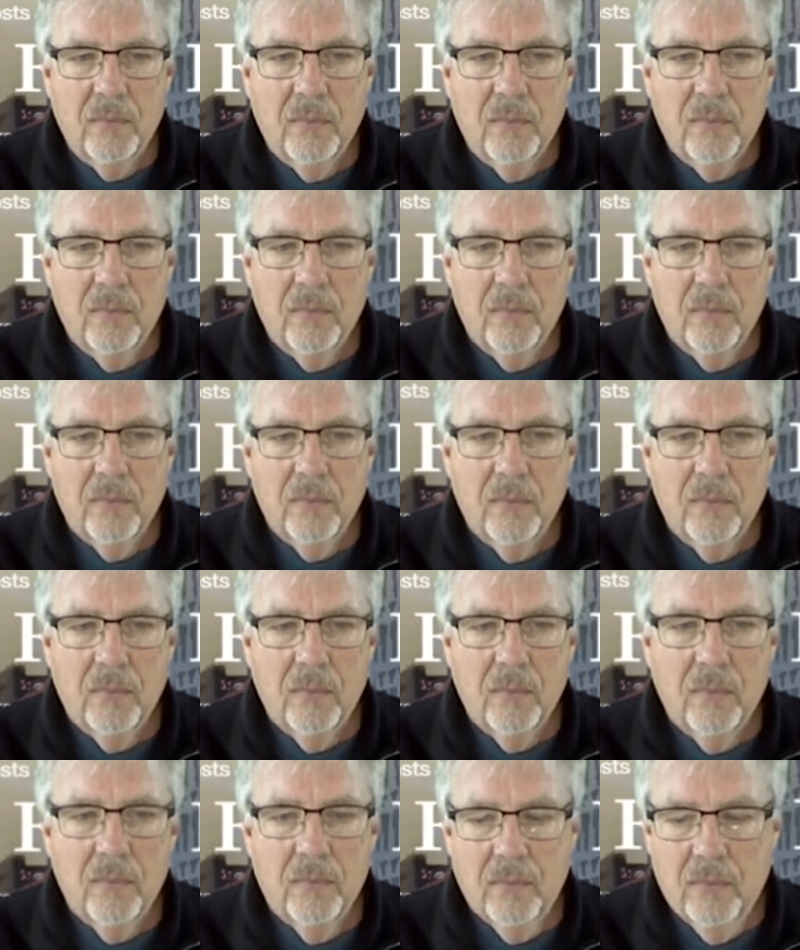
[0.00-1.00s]

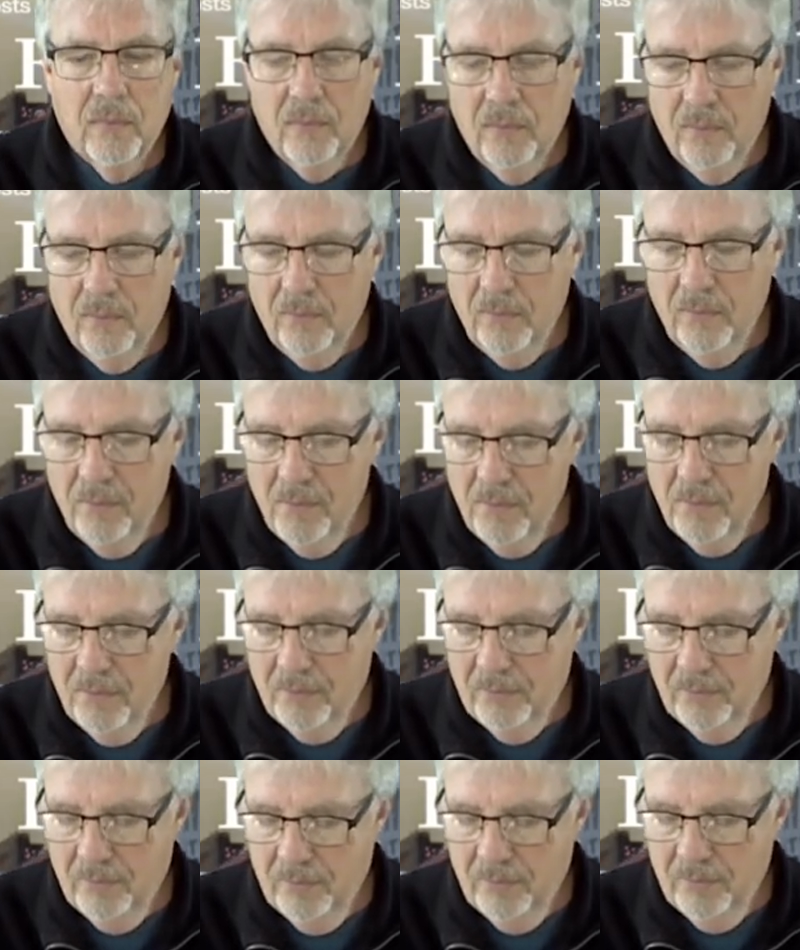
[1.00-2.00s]

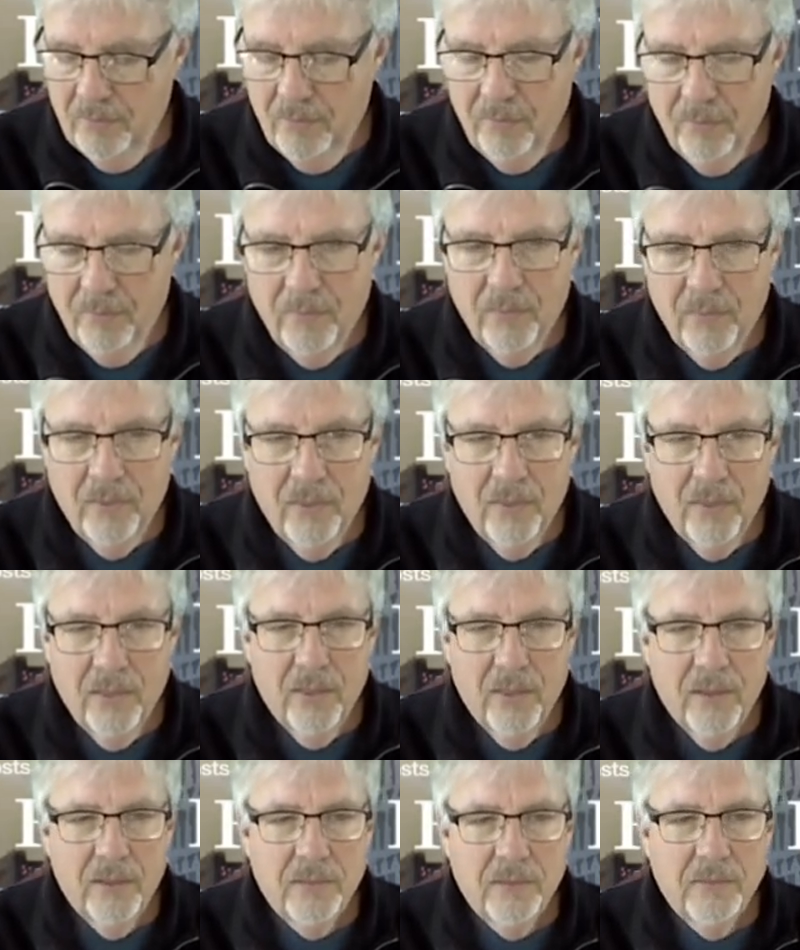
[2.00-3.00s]

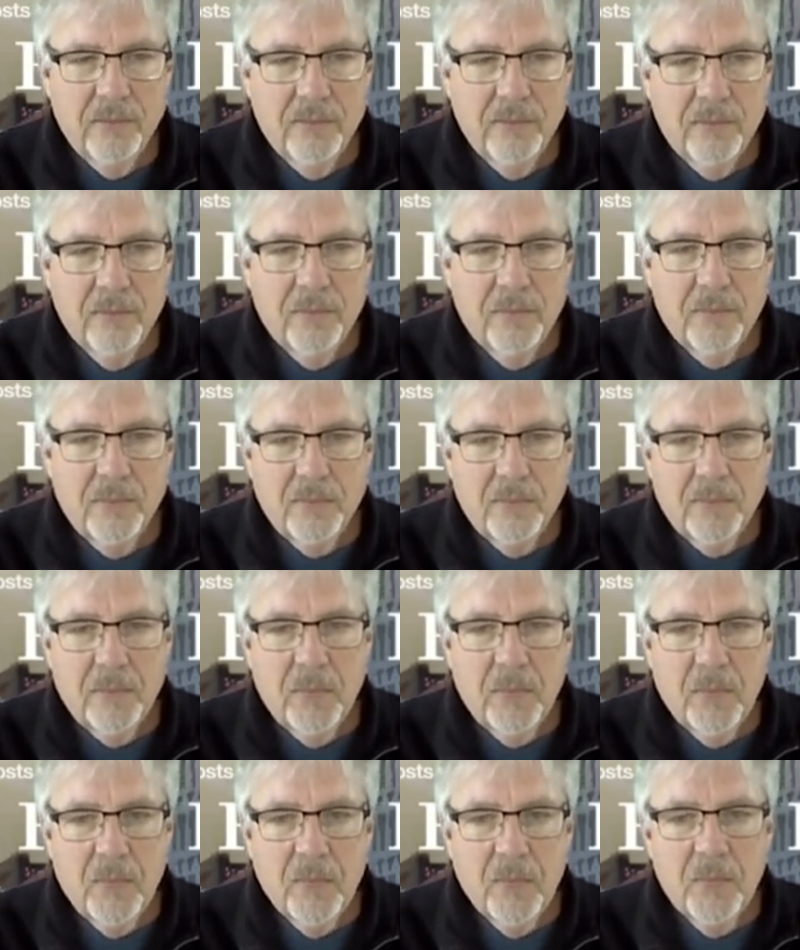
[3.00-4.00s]

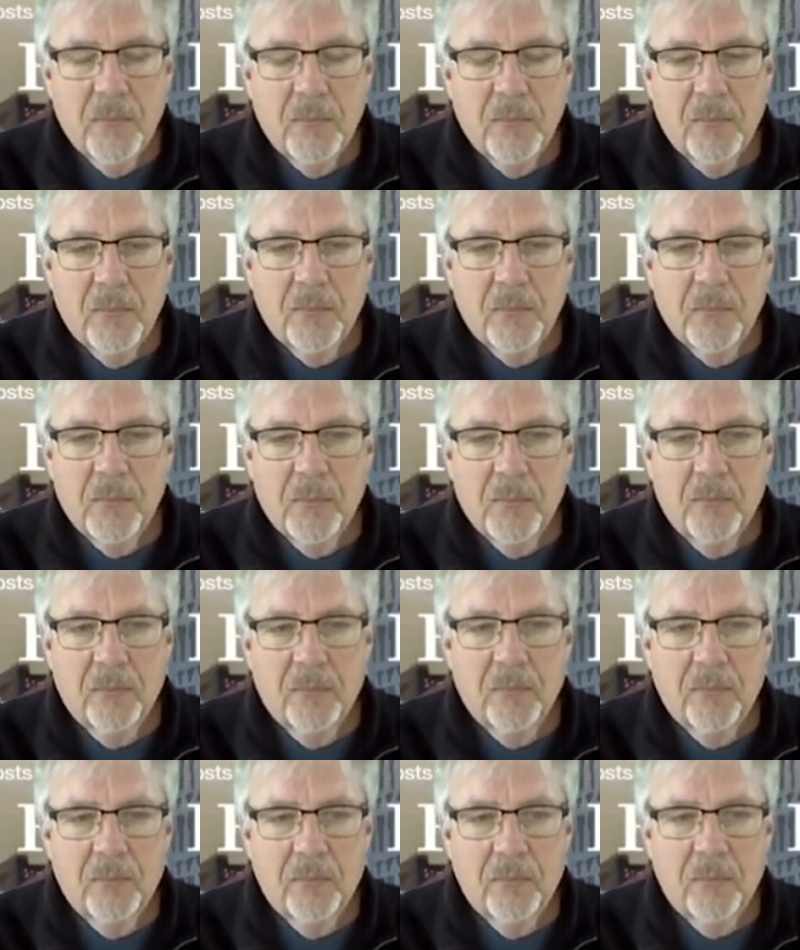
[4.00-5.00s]

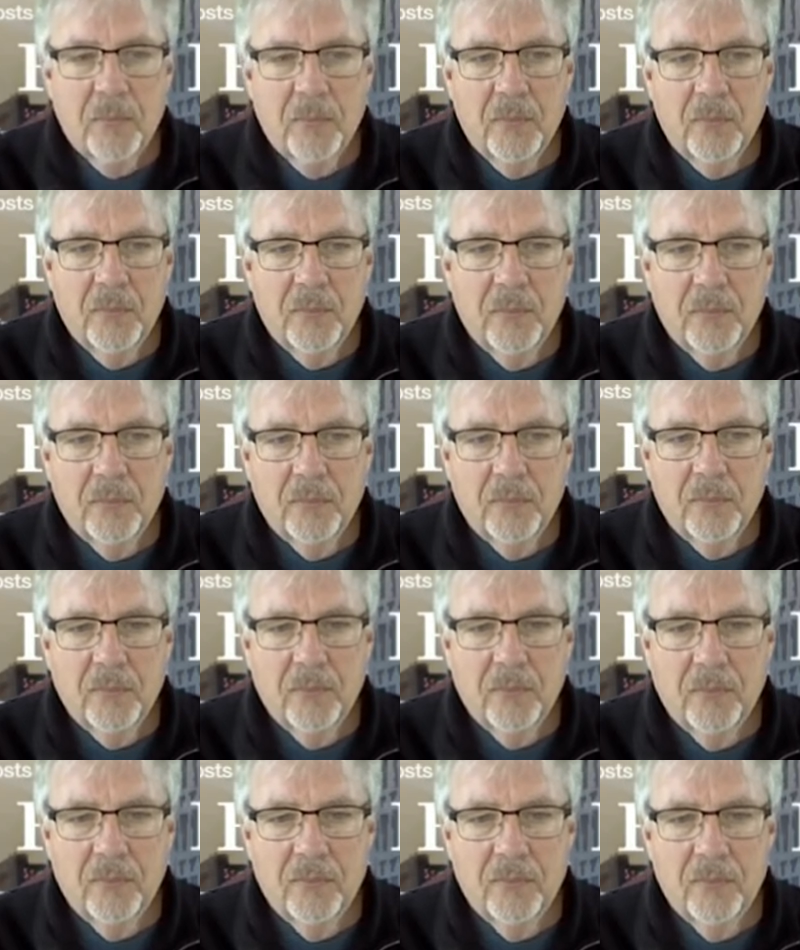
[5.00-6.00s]

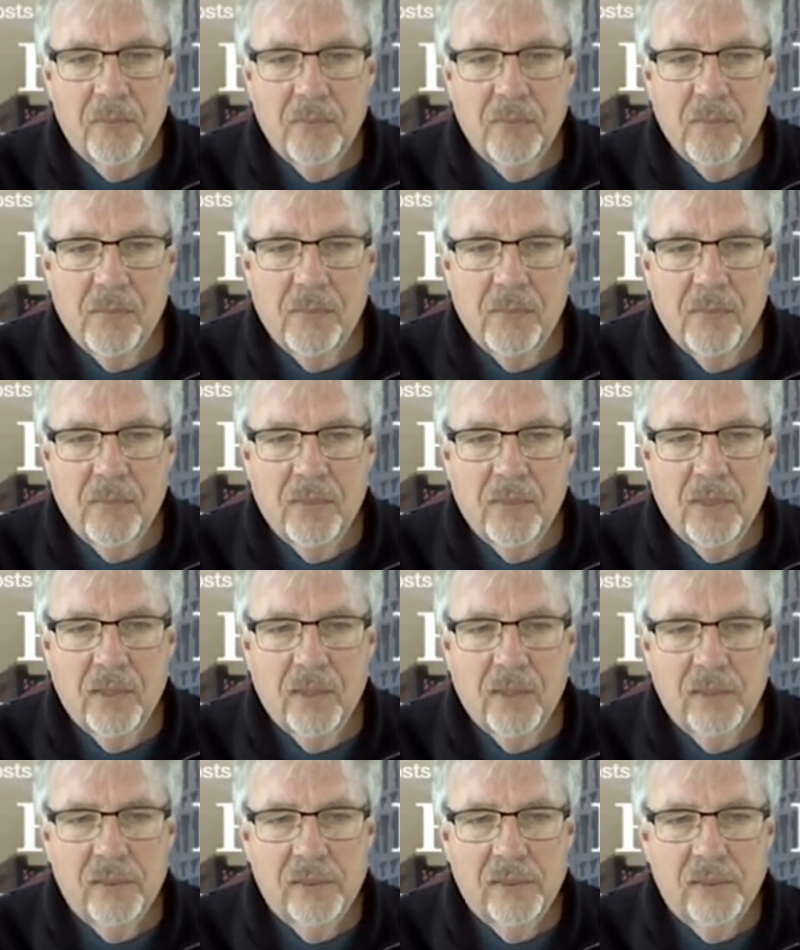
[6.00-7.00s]

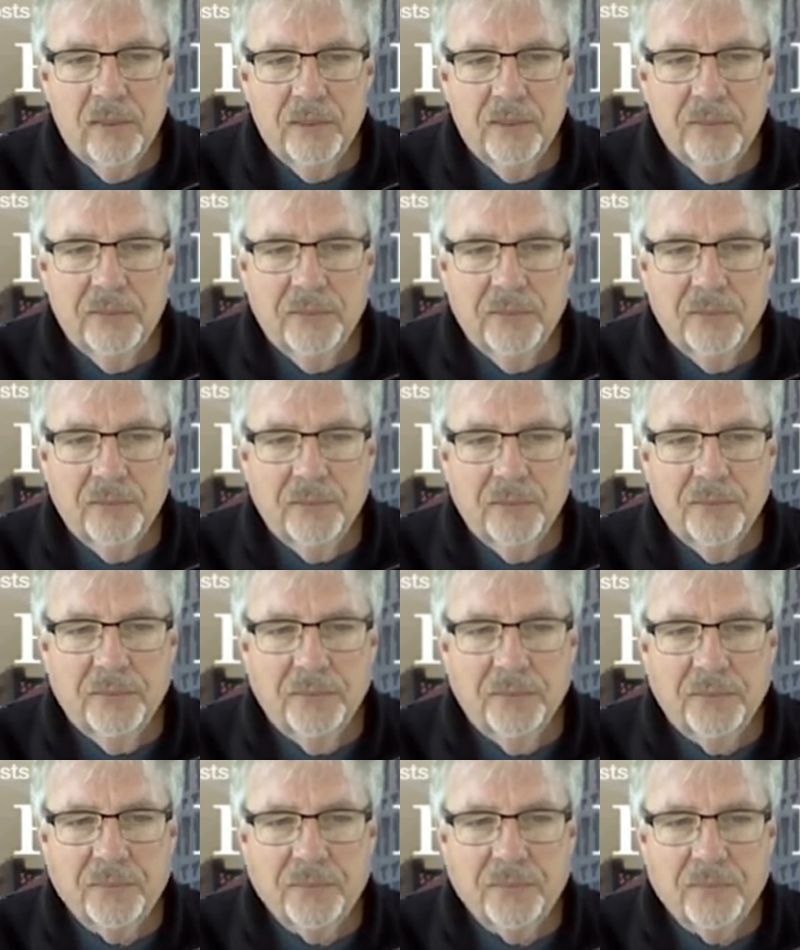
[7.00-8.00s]
The person shown says nothing.